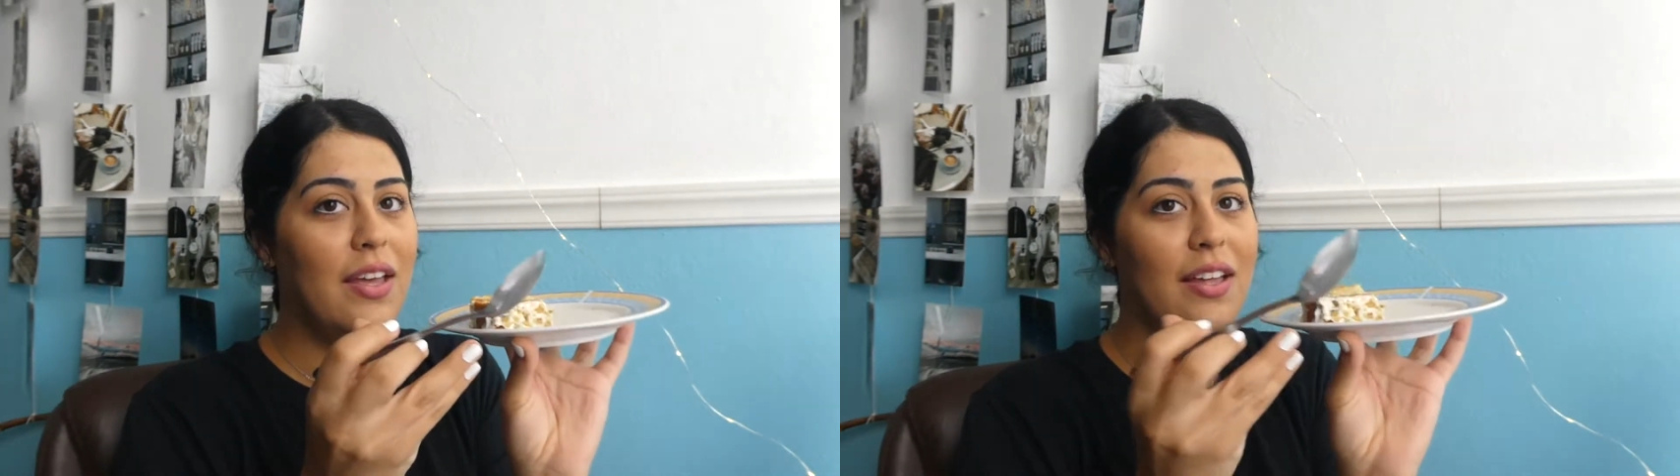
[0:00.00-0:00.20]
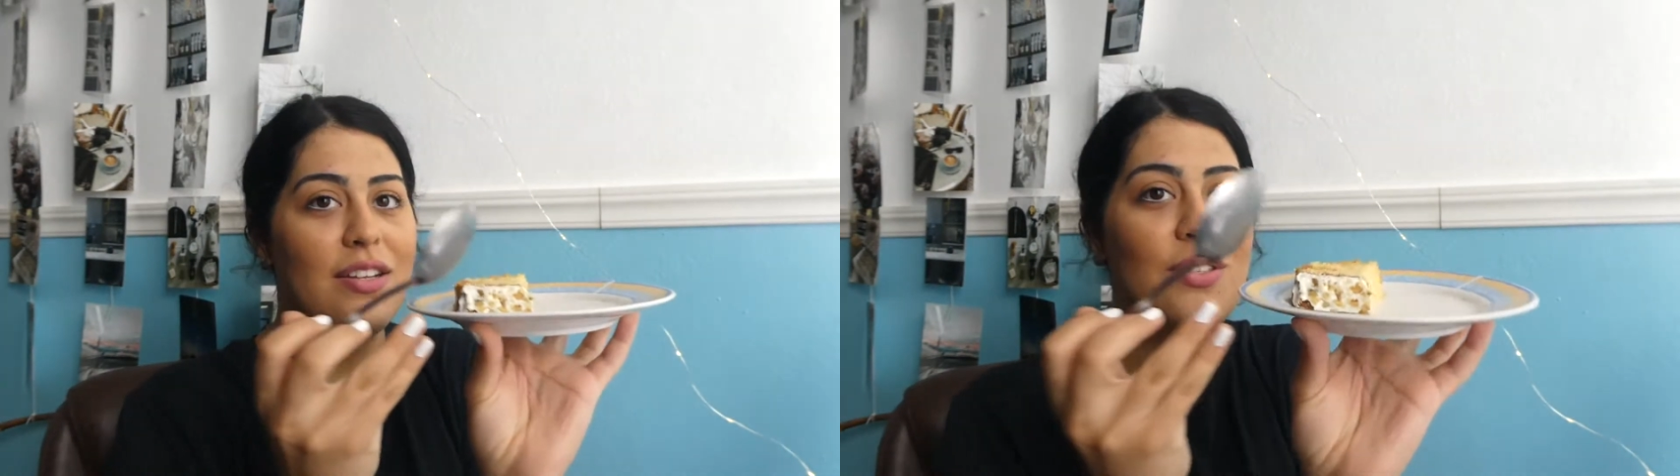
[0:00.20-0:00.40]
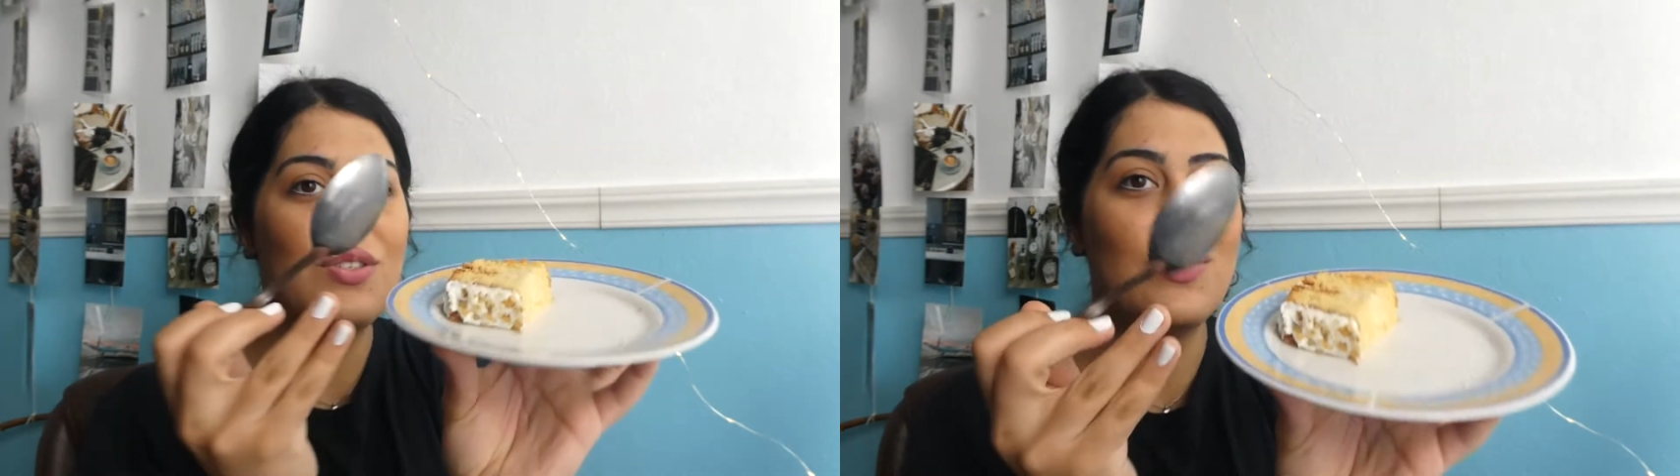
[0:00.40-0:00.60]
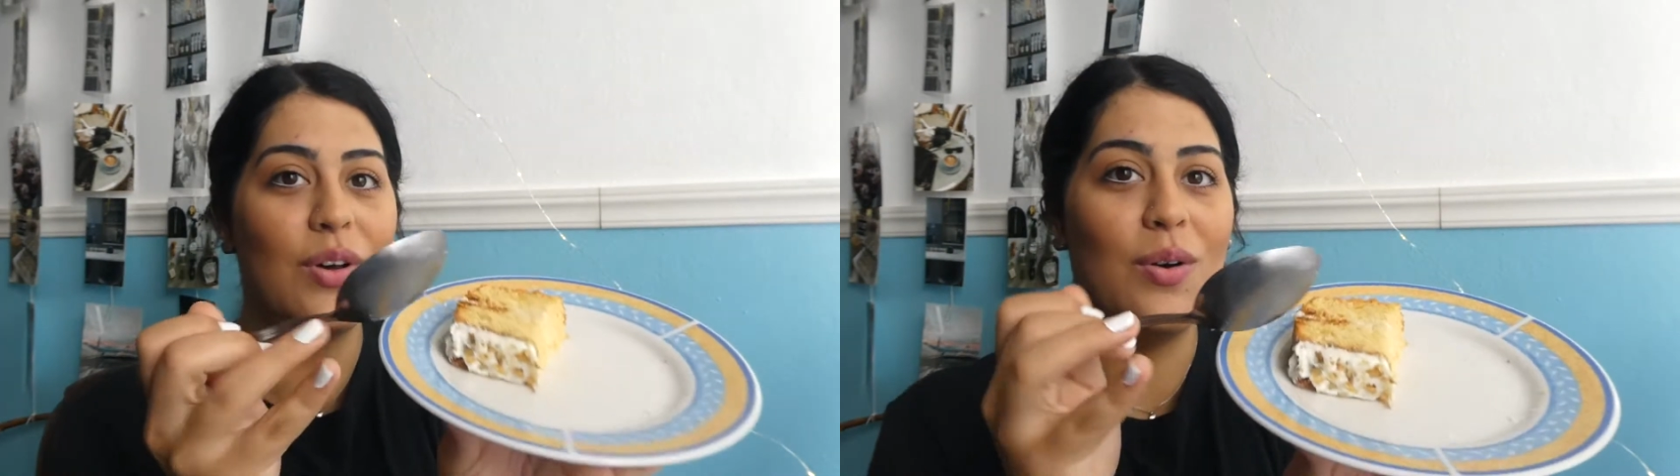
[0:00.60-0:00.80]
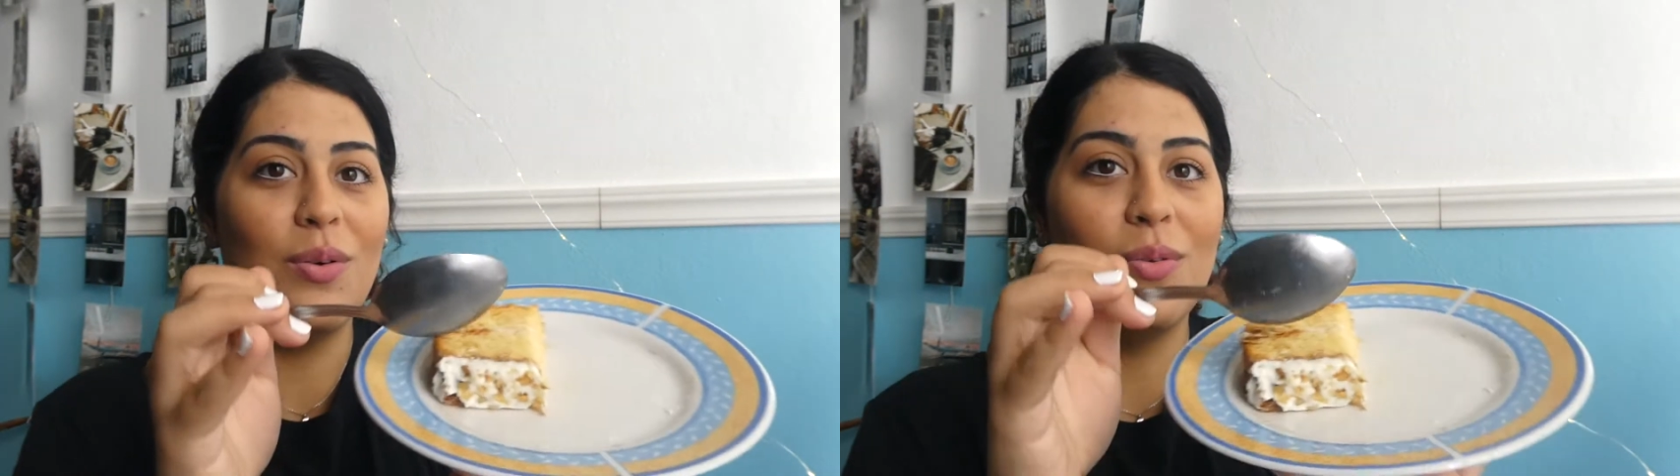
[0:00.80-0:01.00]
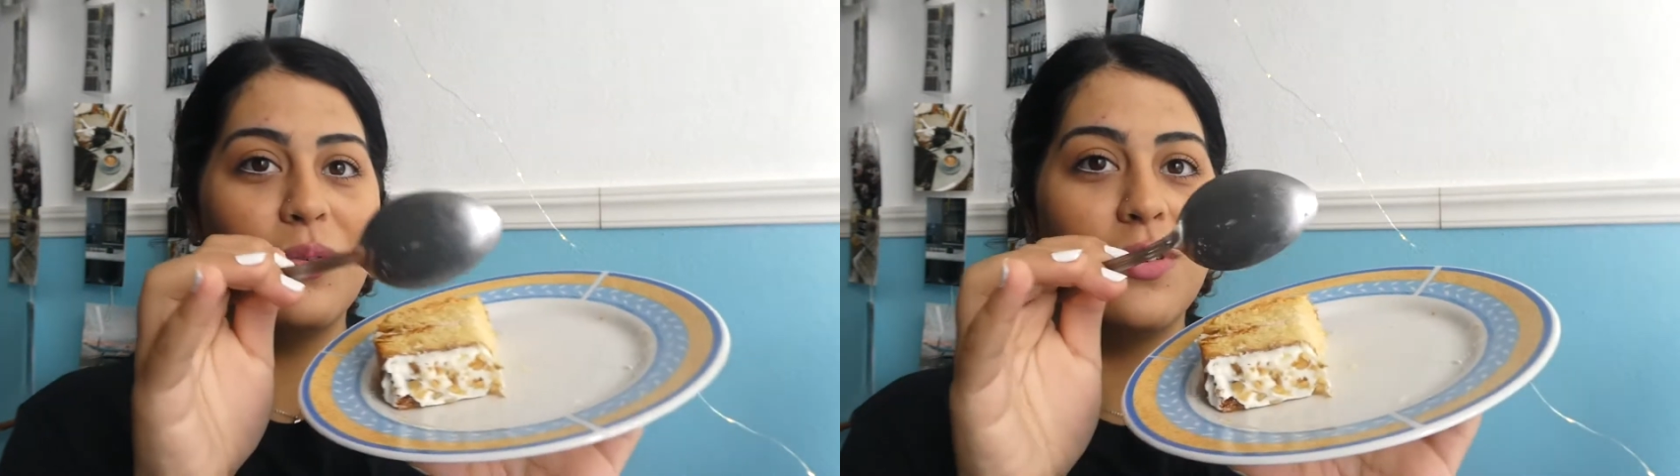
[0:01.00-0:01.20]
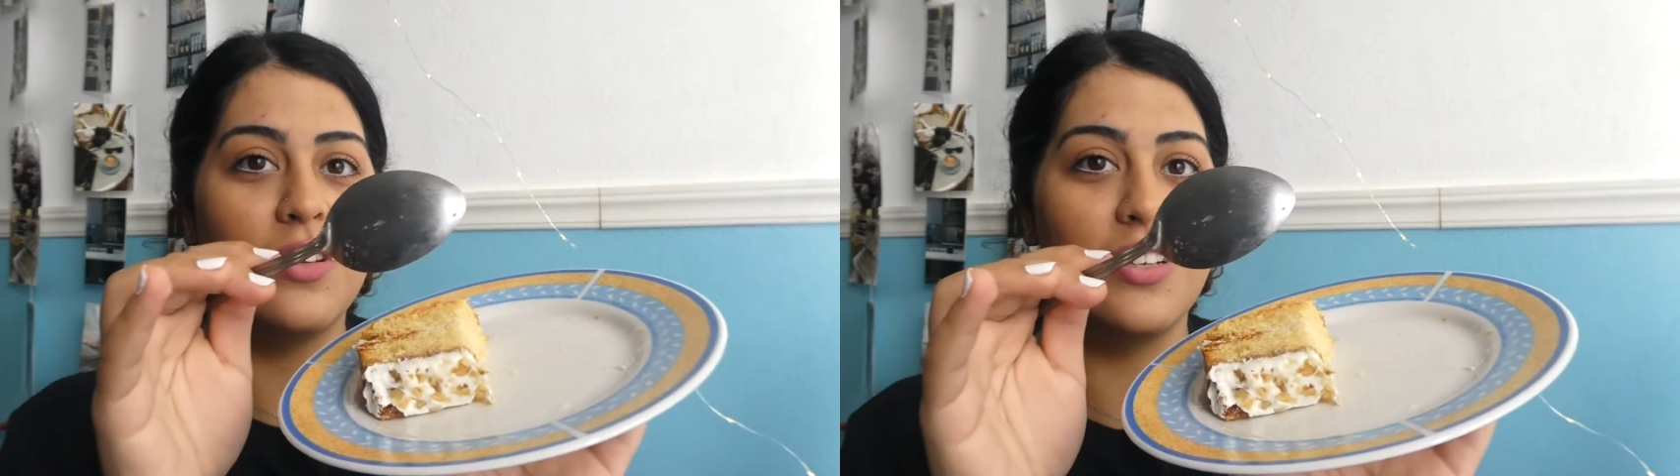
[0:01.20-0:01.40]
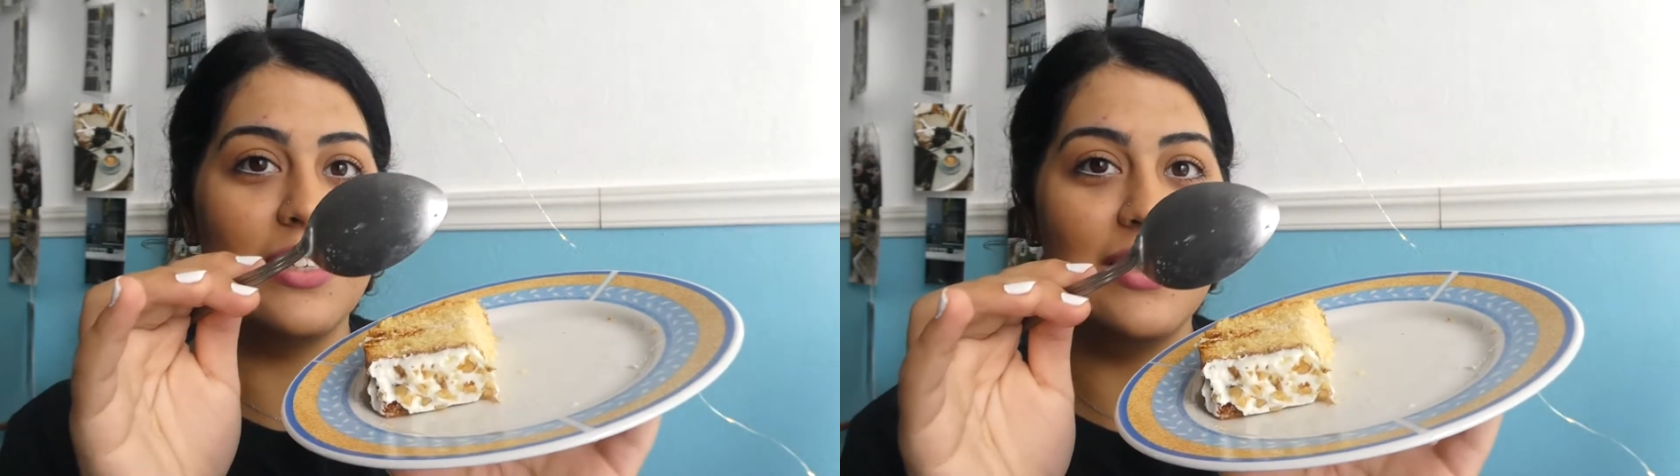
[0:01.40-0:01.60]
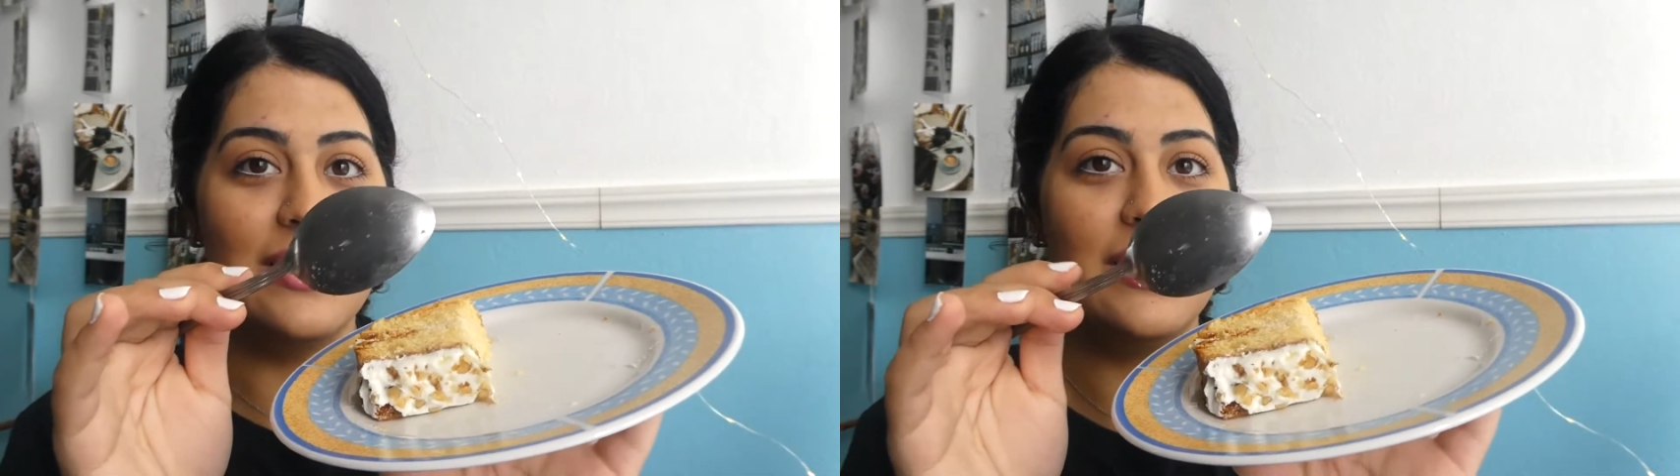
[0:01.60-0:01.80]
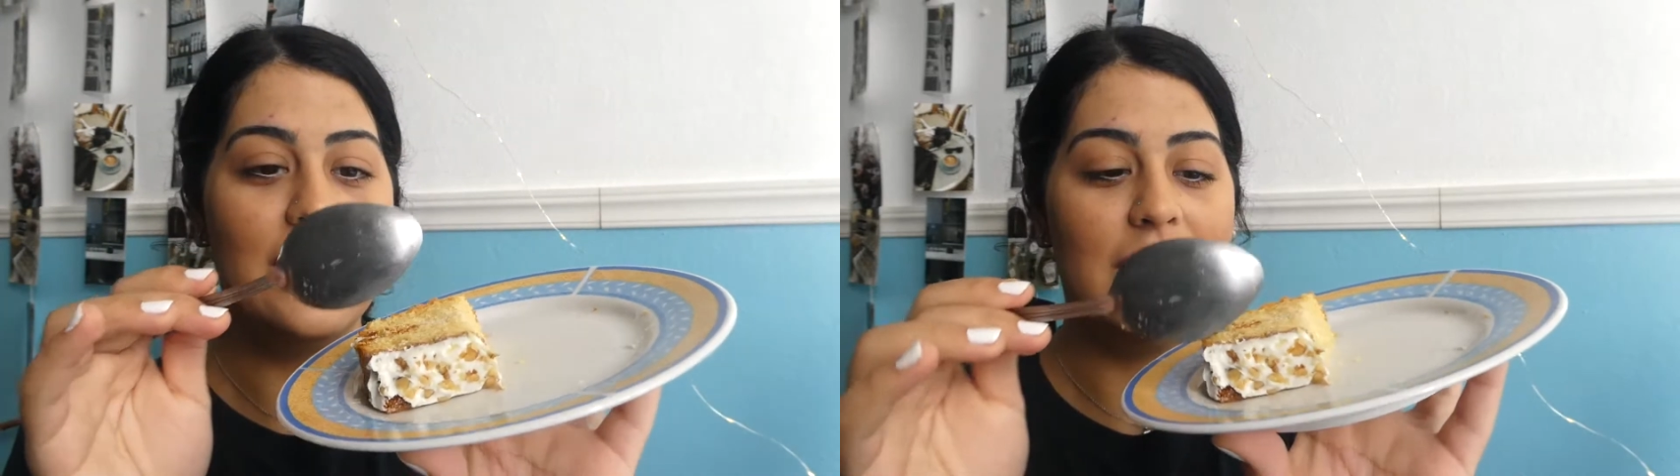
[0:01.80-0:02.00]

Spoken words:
It is so good.